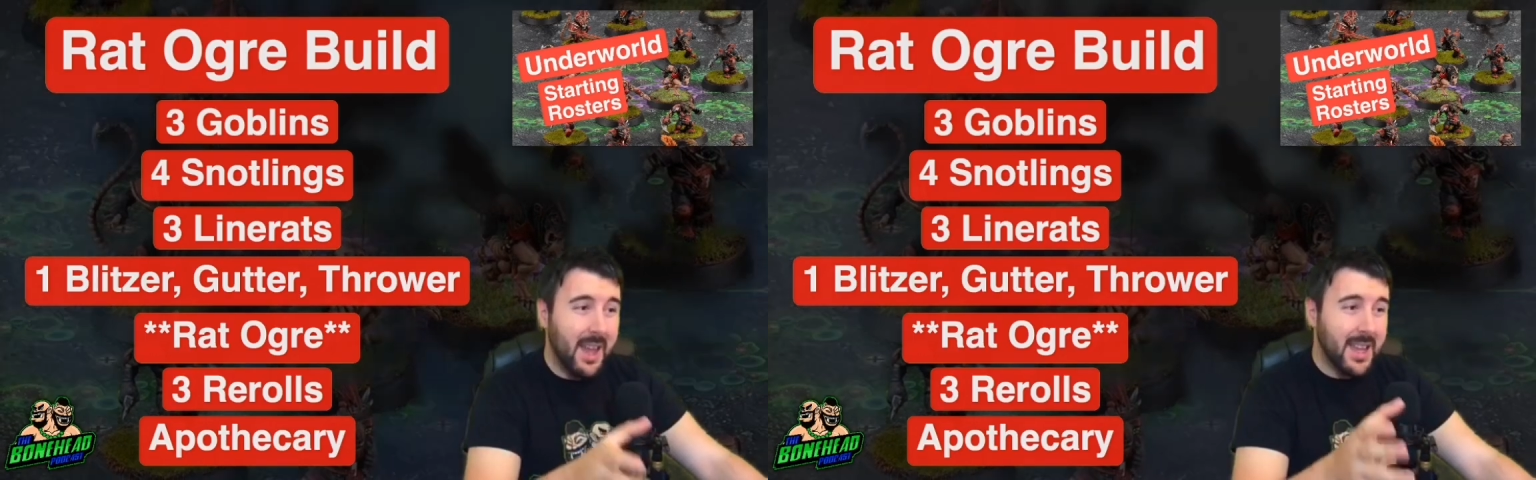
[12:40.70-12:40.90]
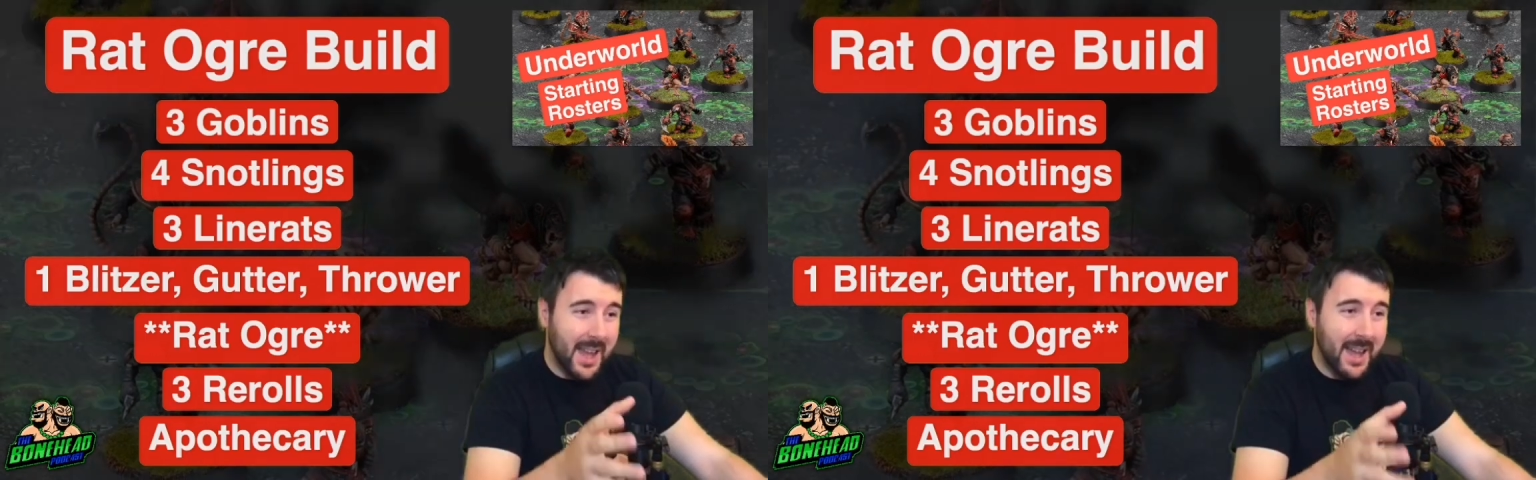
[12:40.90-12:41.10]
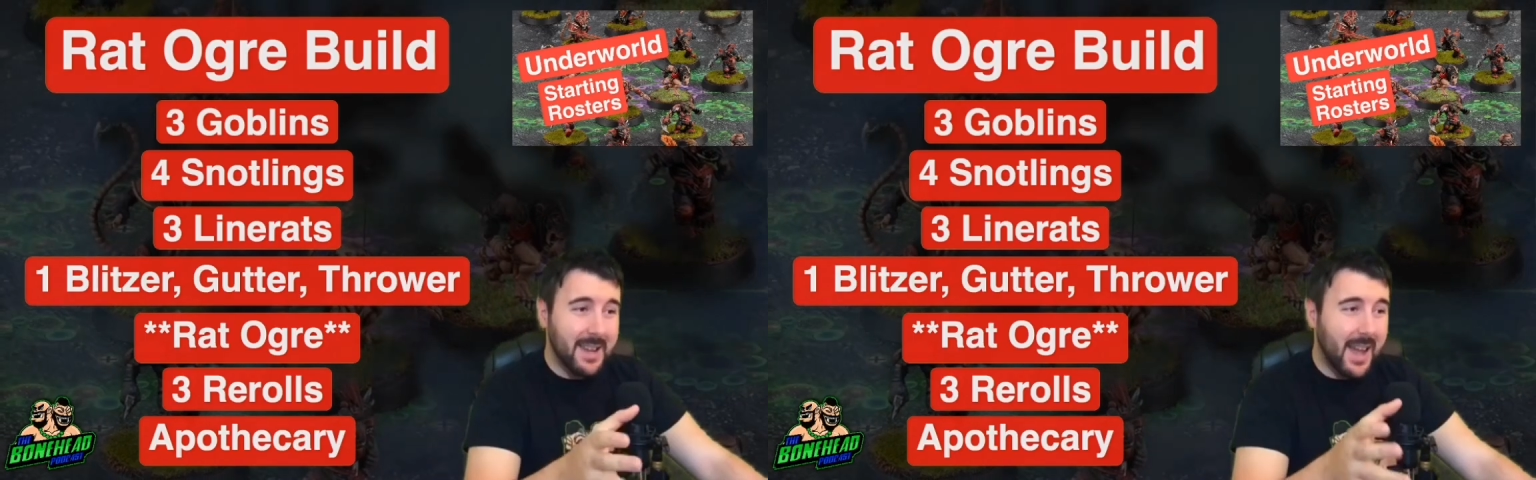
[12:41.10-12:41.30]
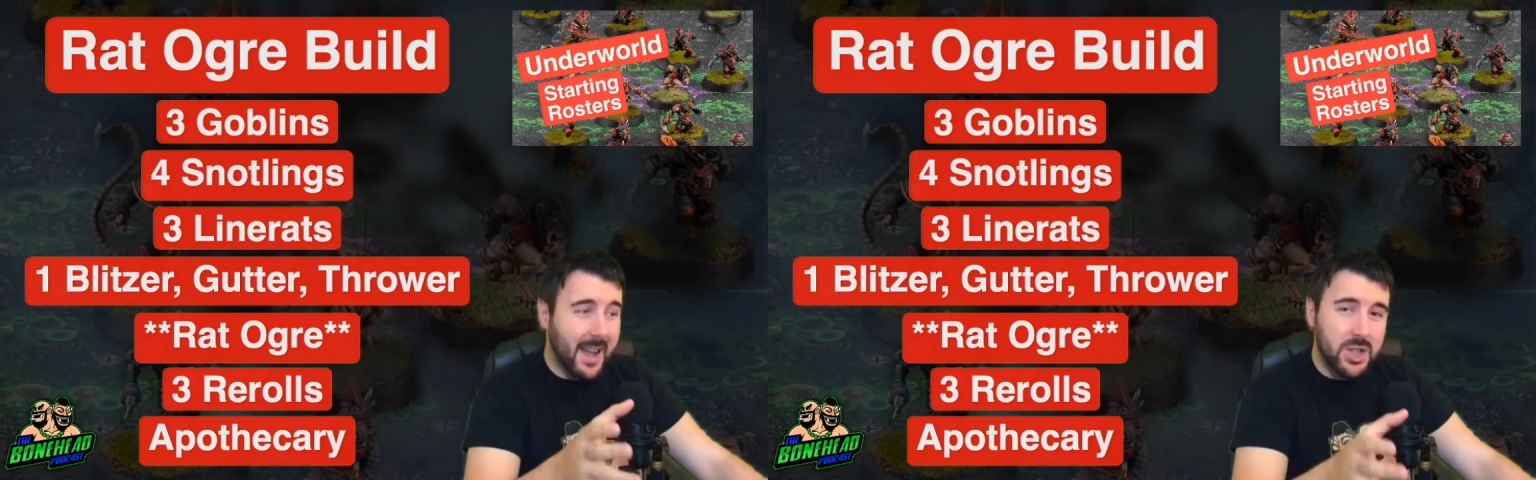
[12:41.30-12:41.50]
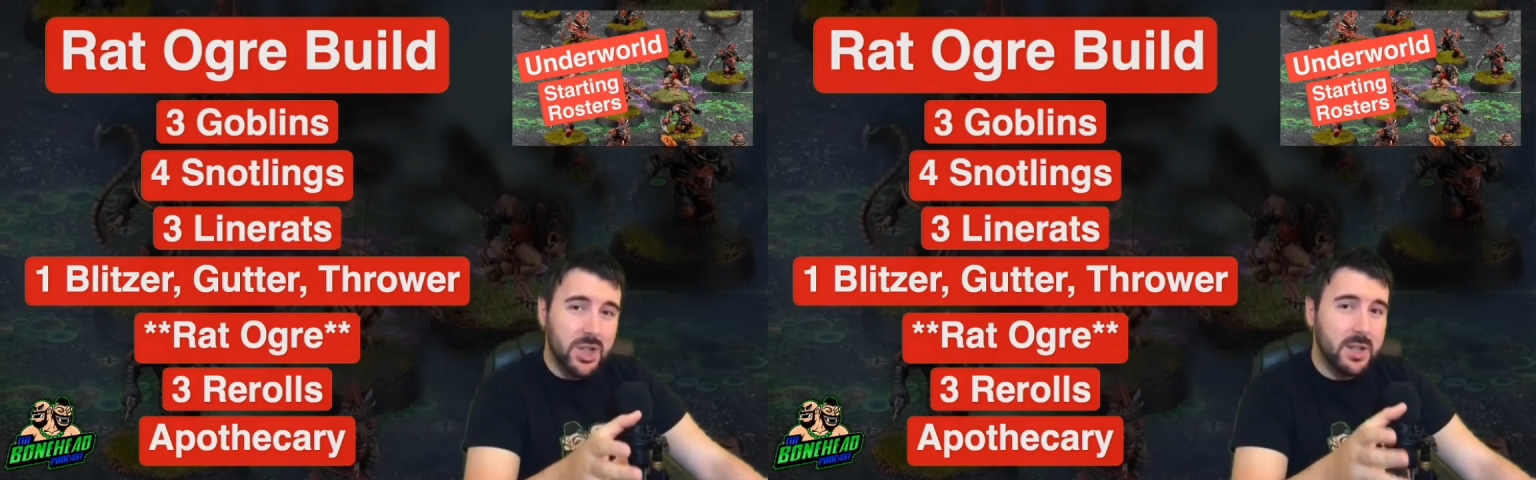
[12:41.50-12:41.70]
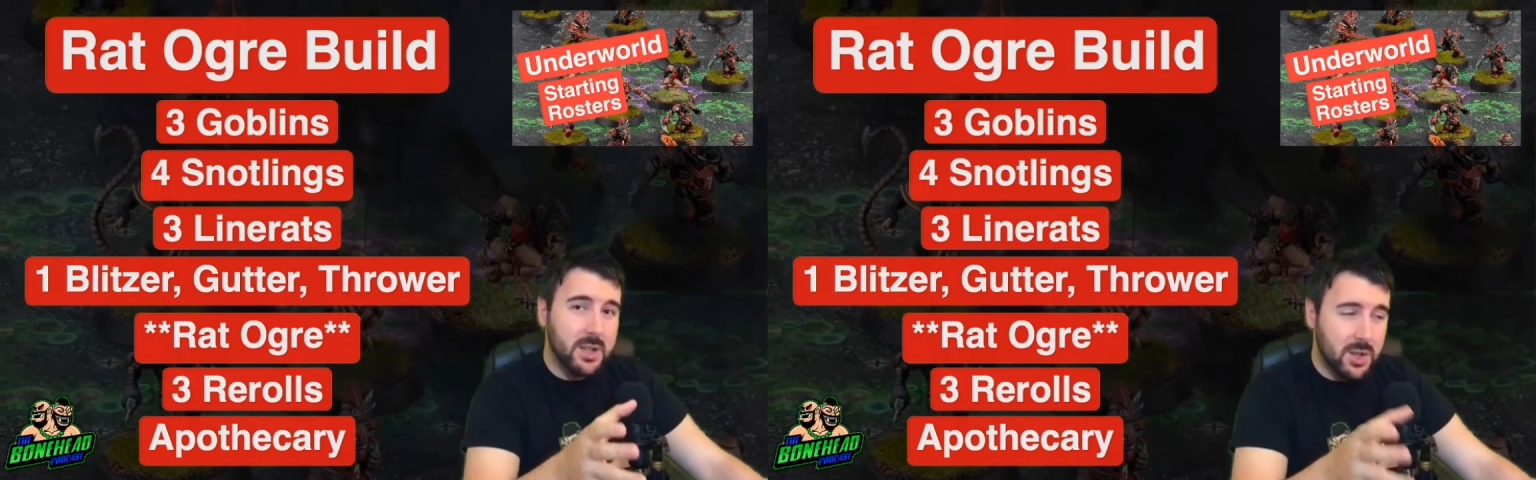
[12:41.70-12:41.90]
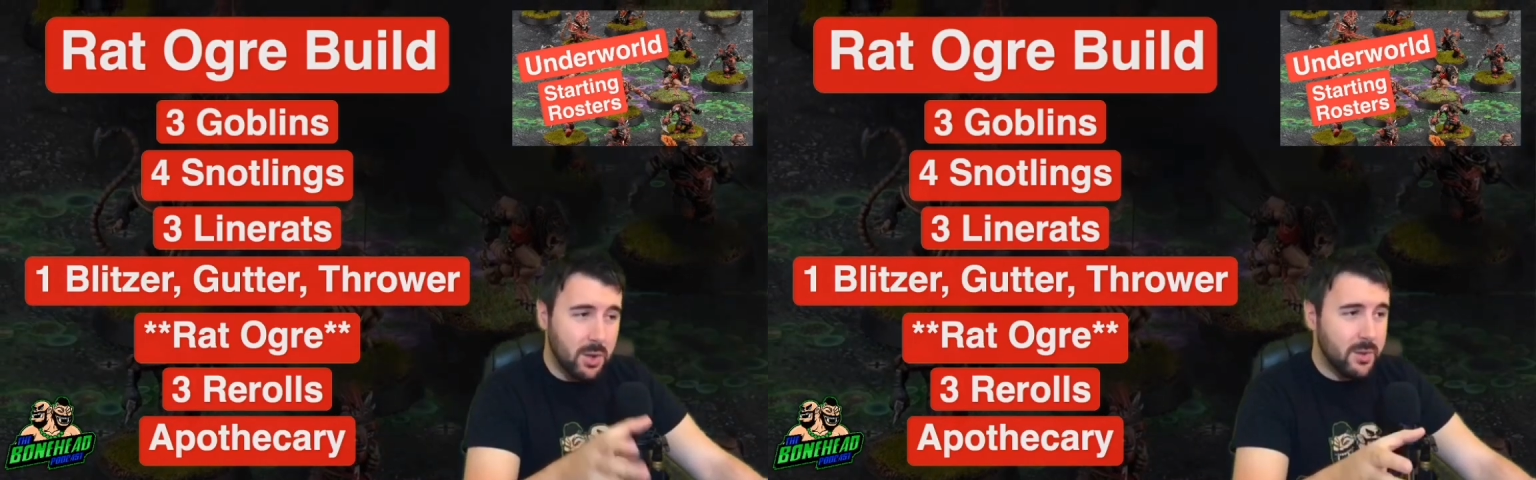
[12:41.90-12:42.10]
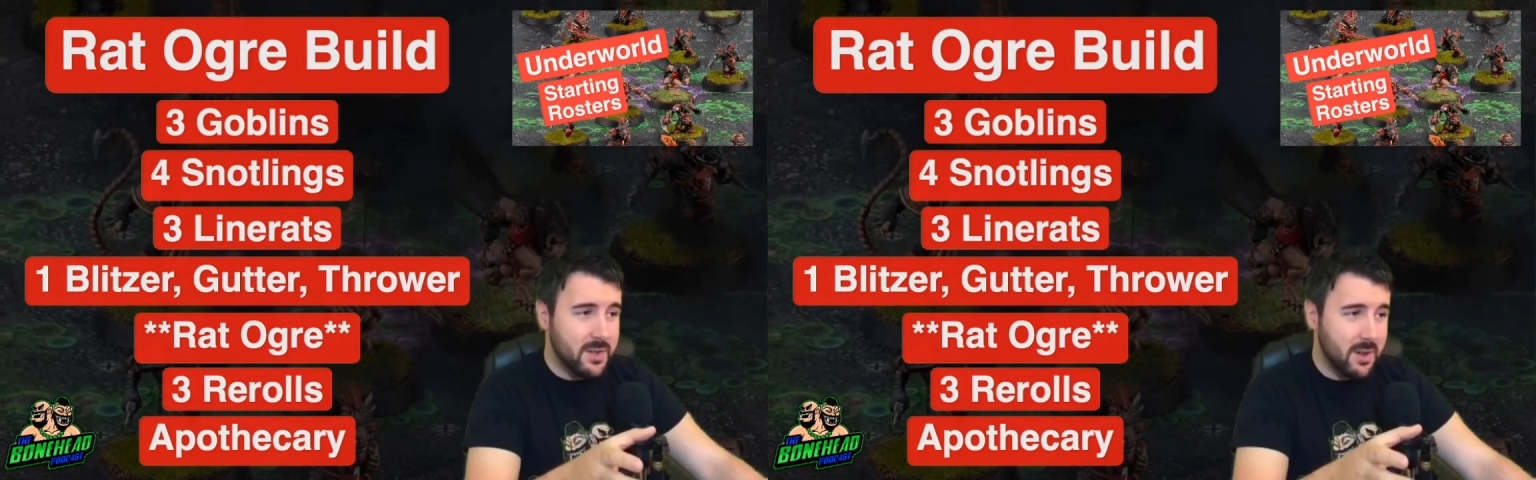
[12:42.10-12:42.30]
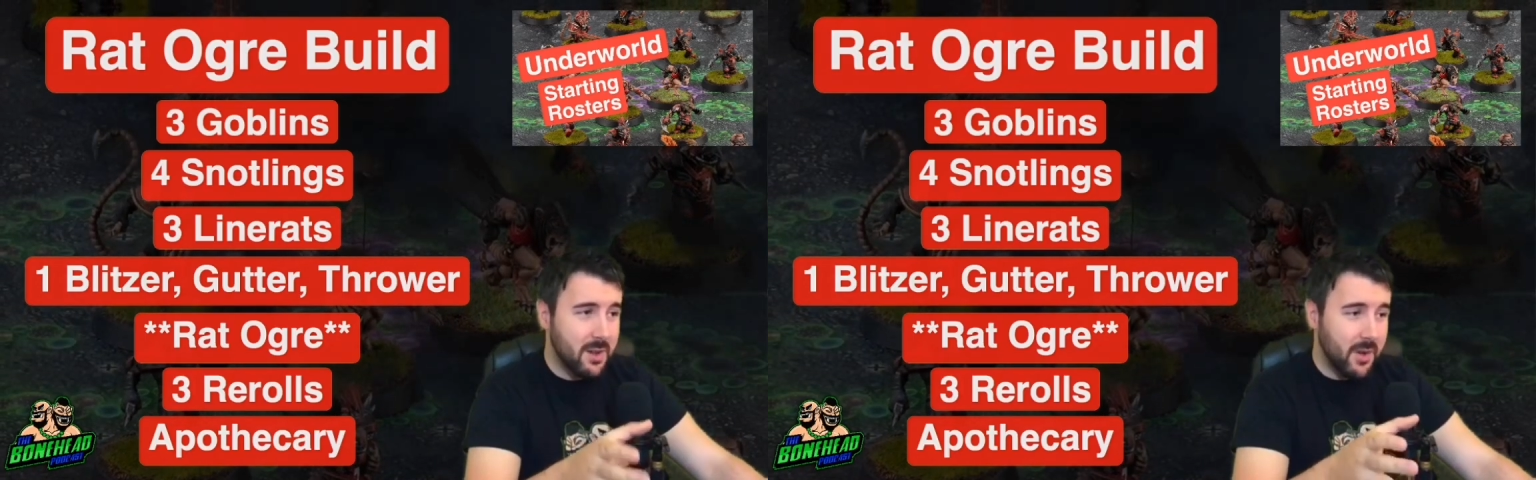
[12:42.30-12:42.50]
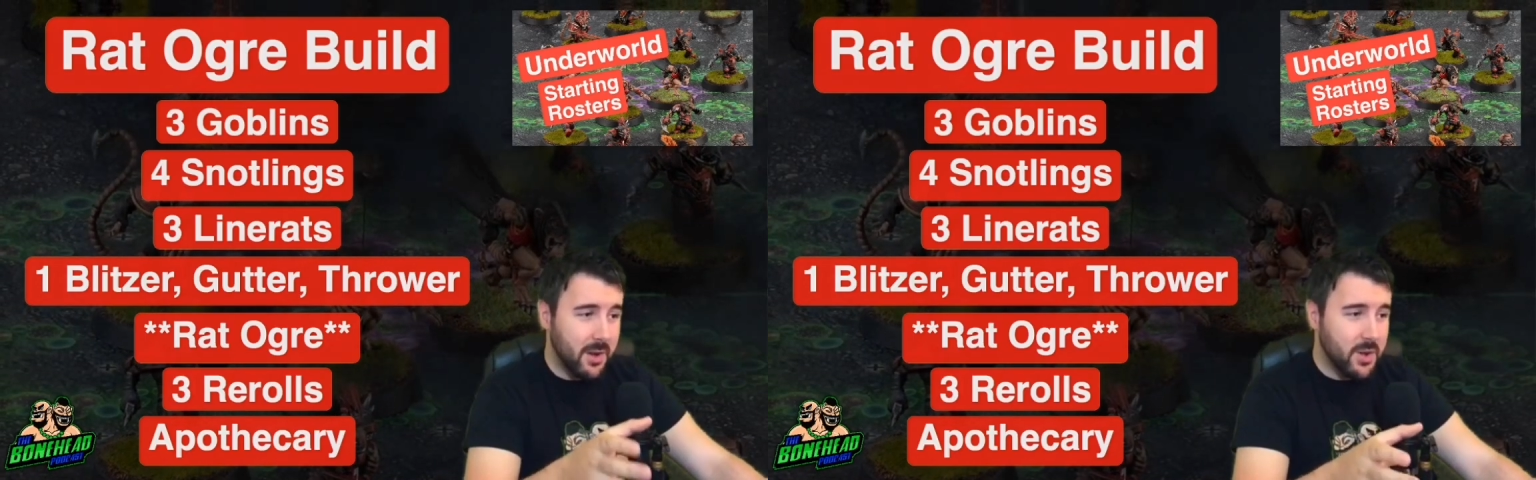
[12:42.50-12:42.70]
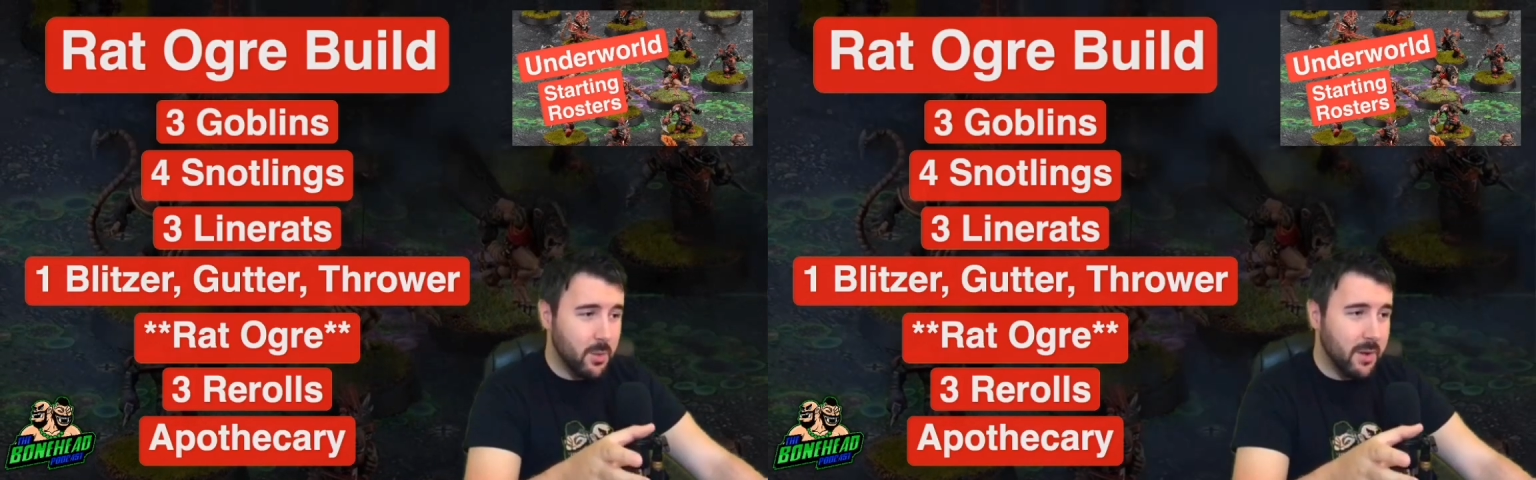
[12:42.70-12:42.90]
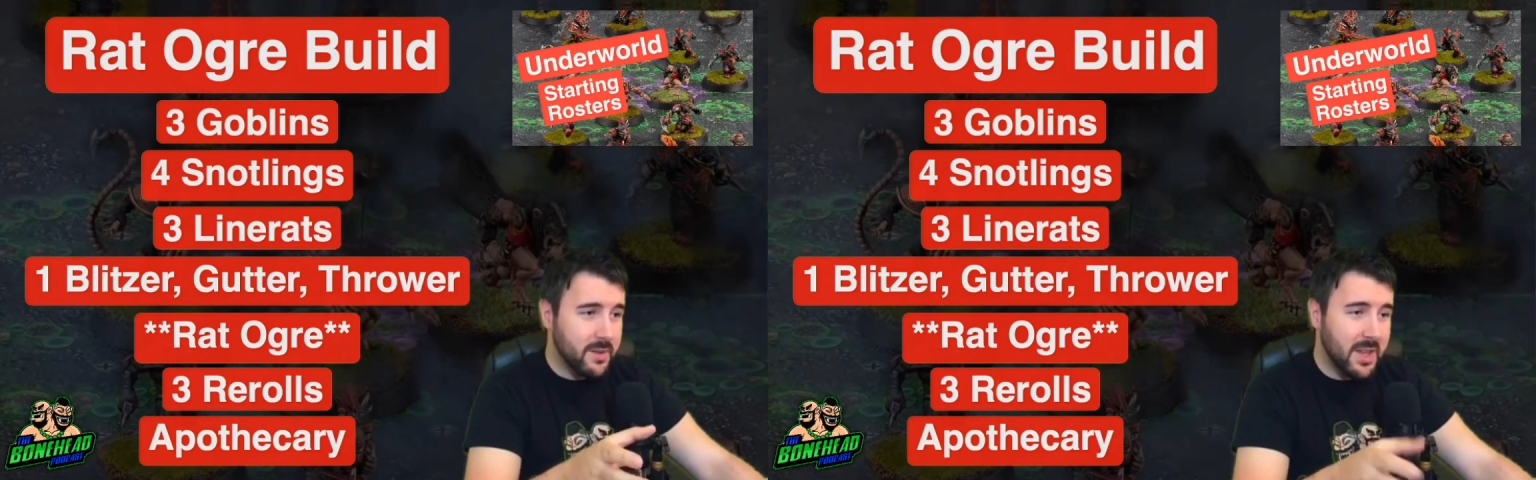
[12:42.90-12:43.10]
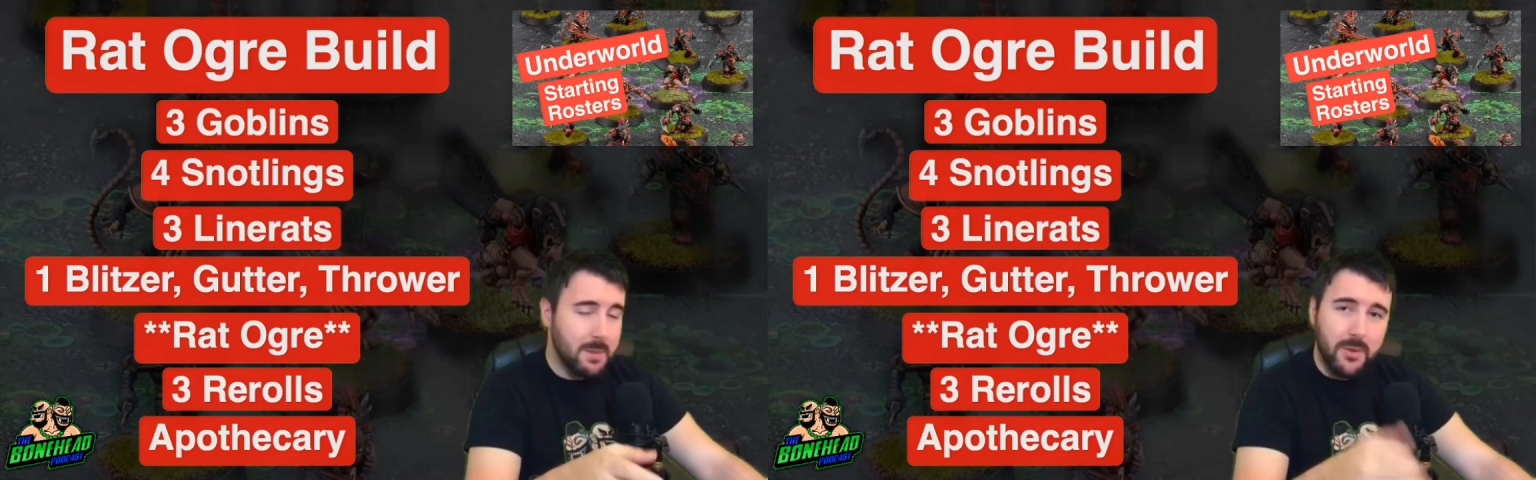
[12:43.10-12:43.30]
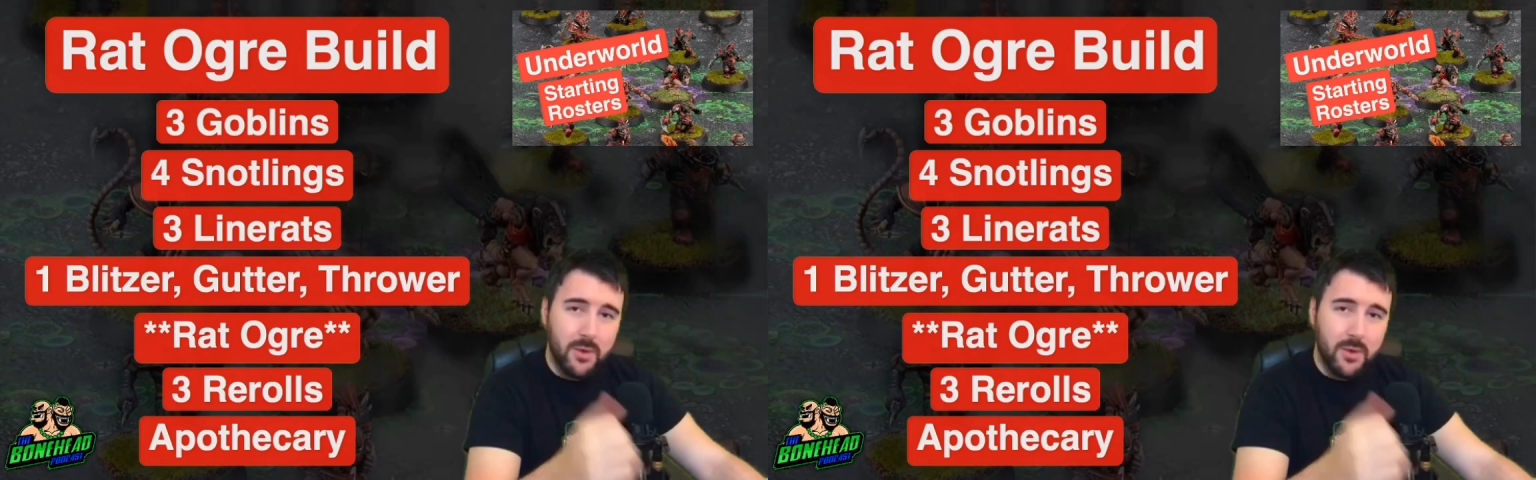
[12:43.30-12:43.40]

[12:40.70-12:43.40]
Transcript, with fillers: can actually do stuff Underworld team.